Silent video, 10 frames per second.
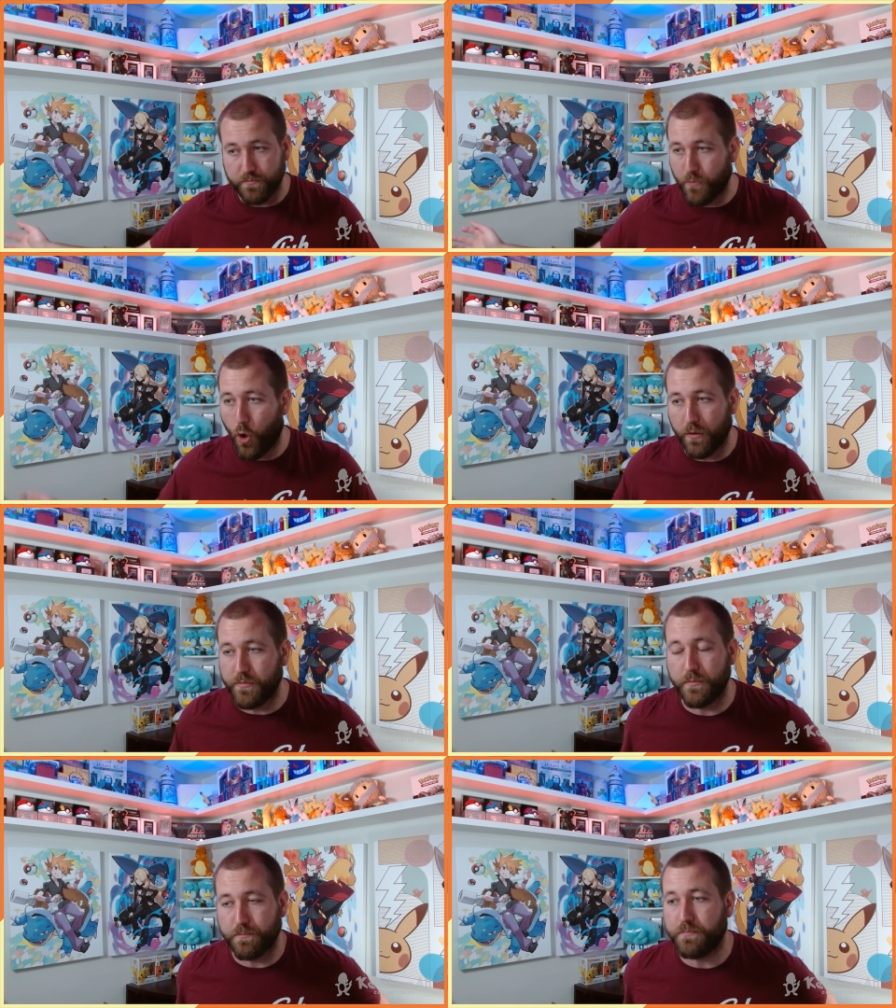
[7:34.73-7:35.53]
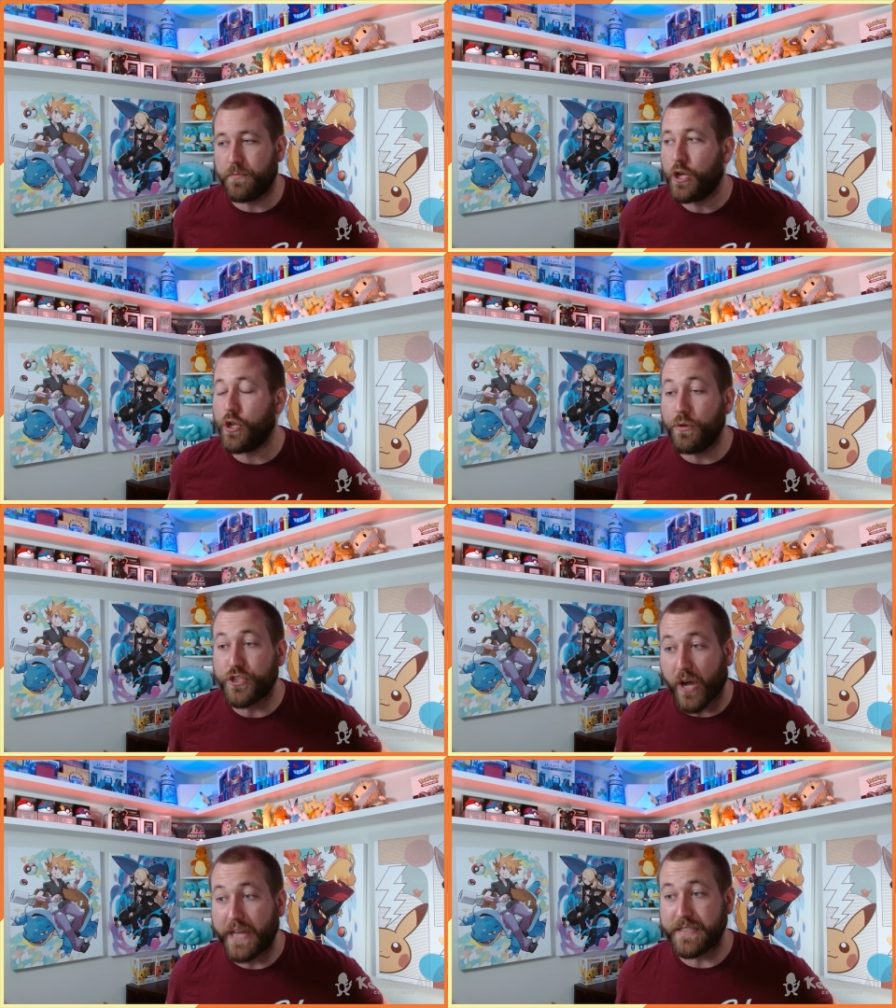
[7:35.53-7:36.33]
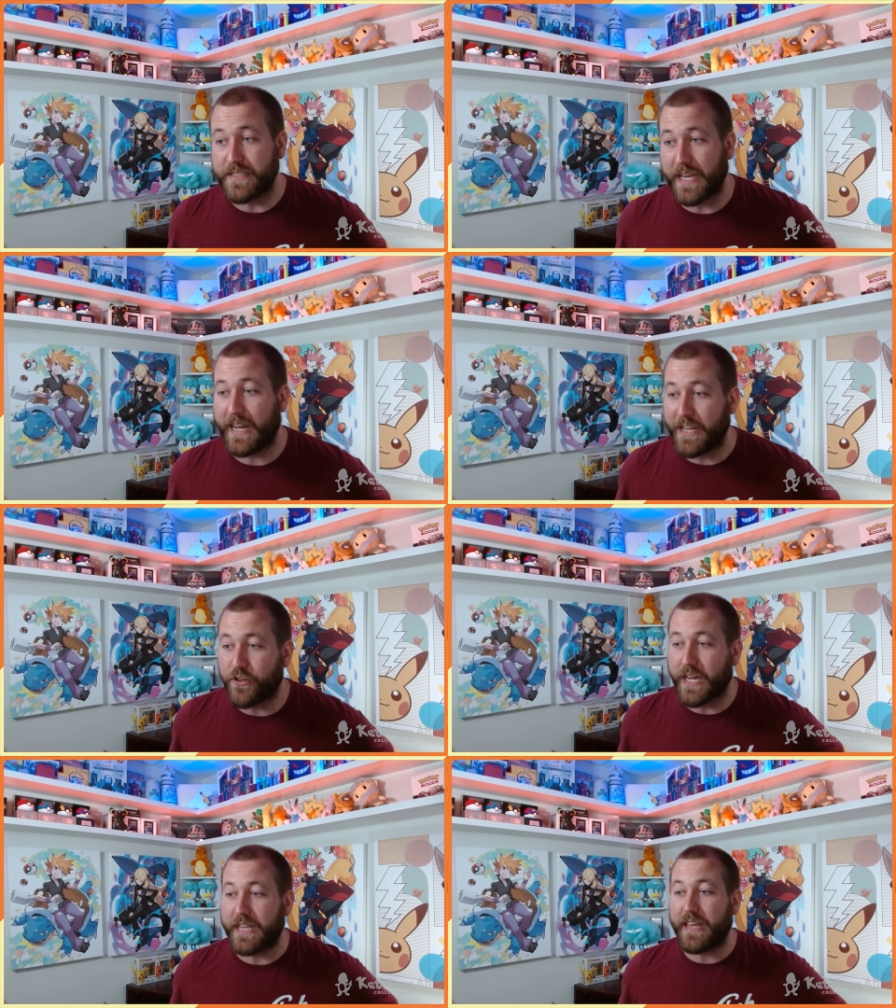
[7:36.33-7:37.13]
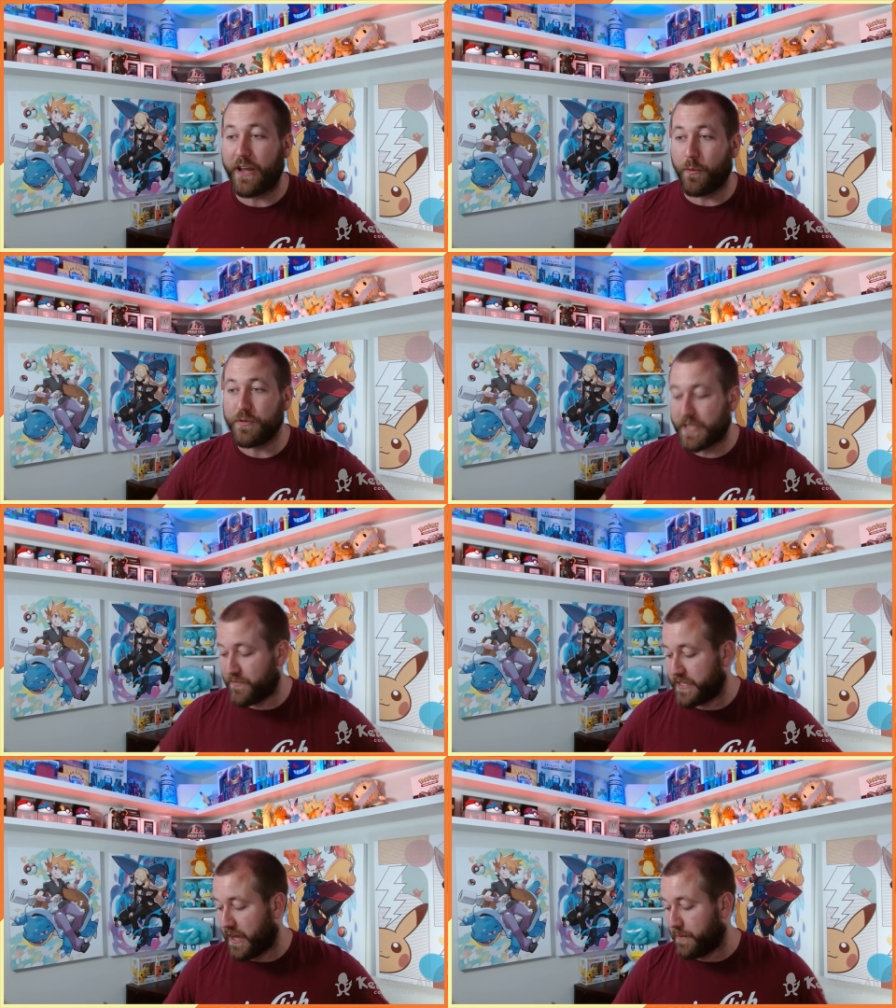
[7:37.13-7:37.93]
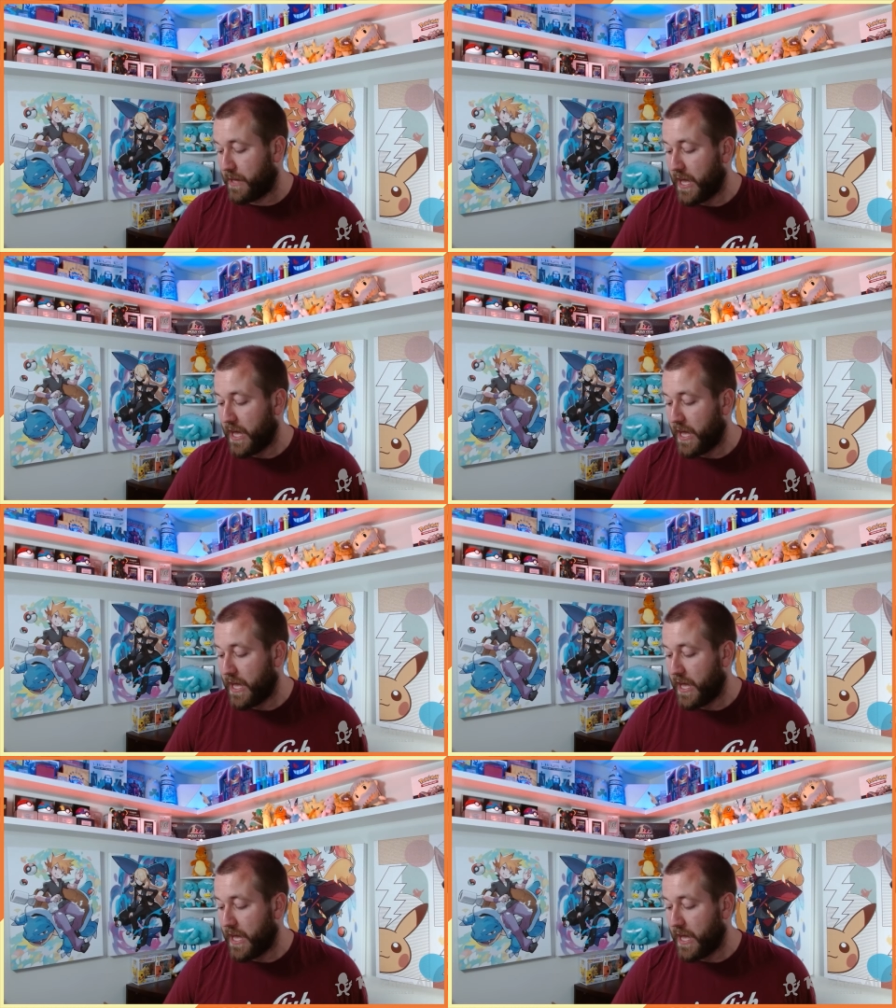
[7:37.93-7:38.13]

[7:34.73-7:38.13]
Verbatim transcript: Oh, close your eyes and send it, and you'll get a 10 almost every time.